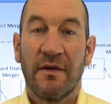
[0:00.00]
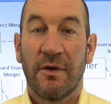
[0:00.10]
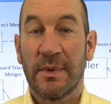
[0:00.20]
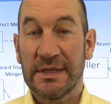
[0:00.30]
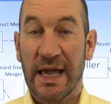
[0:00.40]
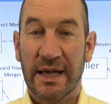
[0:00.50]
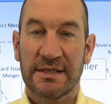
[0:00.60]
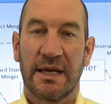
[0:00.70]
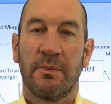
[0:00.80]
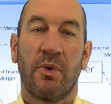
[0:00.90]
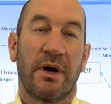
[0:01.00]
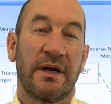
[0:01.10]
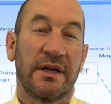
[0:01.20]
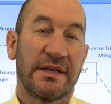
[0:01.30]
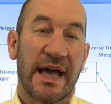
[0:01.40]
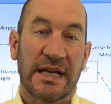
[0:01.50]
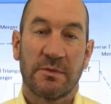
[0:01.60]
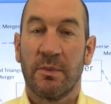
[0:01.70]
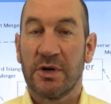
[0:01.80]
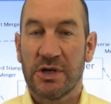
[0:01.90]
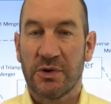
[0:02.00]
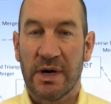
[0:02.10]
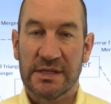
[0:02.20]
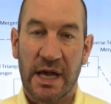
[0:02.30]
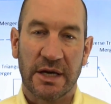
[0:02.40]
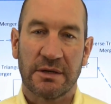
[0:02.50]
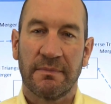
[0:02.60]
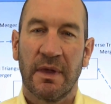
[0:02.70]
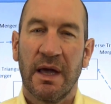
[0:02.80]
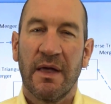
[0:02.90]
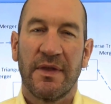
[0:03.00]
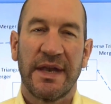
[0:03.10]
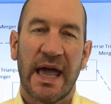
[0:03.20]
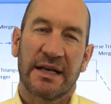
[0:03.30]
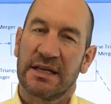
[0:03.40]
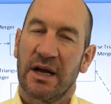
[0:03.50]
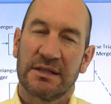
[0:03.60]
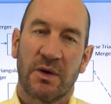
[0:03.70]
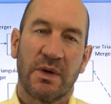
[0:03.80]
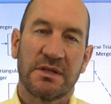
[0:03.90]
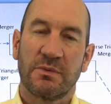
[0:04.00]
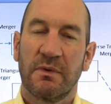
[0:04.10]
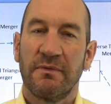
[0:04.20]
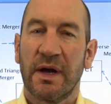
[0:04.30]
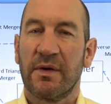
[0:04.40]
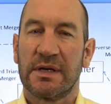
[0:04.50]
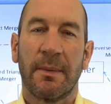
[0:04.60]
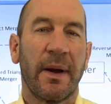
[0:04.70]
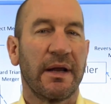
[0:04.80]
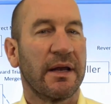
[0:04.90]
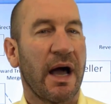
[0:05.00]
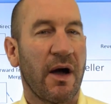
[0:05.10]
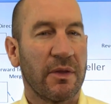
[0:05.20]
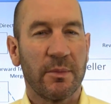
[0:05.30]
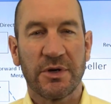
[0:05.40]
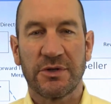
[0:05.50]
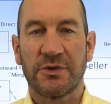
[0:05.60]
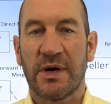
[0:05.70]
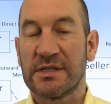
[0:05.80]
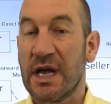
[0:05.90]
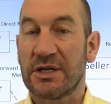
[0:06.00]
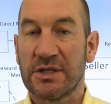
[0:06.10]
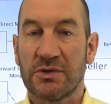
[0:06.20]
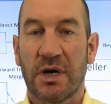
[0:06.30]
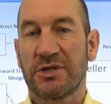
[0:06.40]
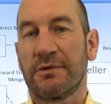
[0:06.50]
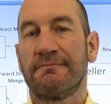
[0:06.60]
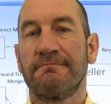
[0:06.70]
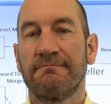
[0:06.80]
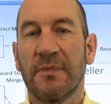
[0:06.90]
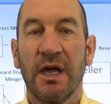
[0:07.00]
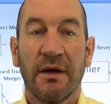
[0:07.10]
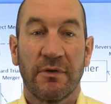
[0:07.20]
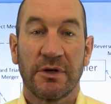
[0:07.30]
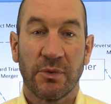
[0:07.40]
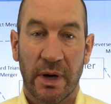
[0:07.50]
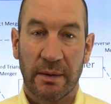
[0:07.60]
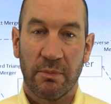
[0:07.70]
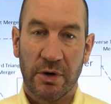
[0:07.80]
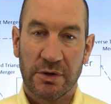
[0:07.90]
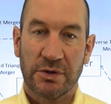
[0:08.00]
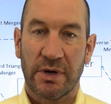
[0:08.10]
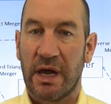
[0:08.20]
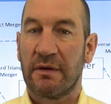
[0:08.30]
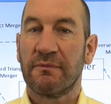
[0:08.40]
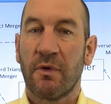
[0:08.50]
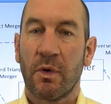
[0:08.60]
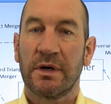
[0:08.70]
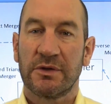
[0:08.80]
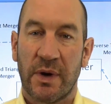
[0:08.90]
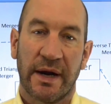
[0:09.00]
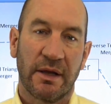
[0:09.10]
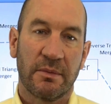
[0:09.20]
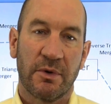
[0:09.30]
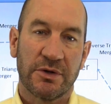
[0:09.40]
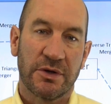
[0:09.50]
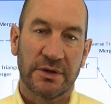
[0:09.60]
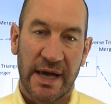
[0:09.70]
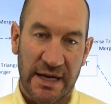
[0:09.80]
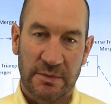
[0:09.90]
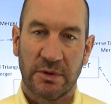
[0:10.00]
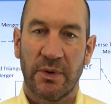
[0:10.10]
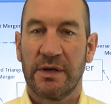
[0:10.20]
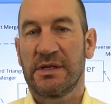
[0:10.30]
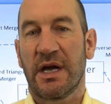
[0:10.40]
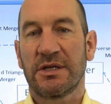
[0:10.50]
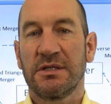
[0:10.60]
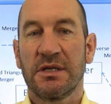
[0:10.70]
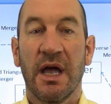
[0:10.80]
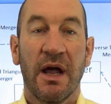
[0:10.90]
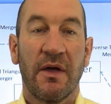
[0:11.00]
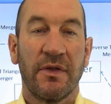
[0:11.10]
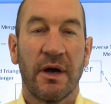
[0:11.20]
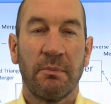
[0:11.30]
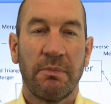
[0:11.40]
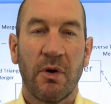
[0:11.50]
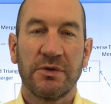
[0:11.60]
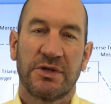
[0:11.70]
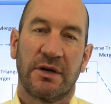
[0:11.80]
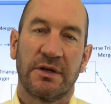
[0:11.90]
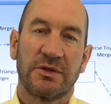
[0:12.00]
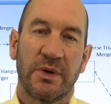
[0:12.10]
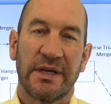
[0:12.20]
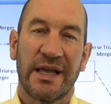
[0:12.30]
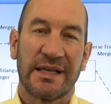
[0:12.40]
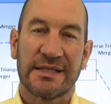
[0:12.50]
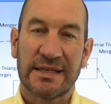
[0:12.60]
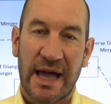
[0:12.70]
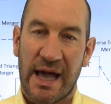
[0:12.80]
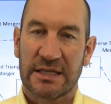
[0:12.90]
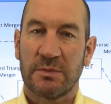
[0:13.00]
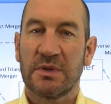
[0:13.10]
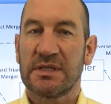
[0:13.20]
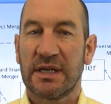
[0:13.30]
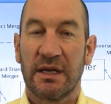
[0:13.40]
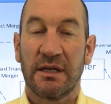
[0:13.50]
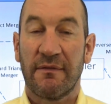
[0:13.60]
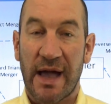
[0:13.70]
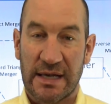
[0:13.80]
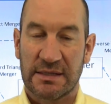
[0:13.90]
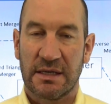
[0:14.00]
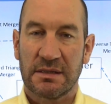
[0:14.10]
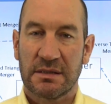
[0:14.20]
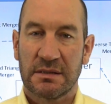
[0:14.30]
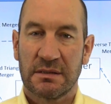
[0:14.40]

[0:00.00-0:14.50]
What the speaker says: From a tax standpoint, in a taxable merger transaction, the tax consequences will vary depending on how the merger transaction is structured. For direct merger and forward triangular merger taxable transactions, they are both generally treated as taxable sale of assets,